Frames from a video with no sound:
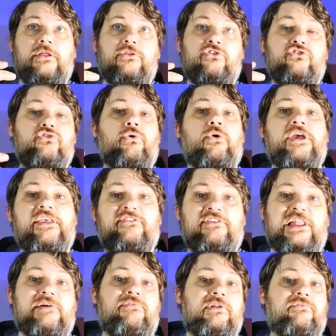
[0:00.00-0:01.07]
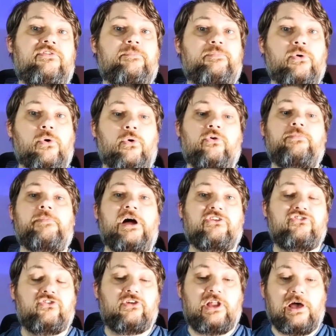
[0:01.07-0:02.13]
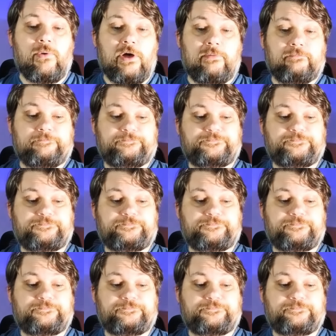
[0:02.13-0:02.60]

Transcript: noise level of the board much lower.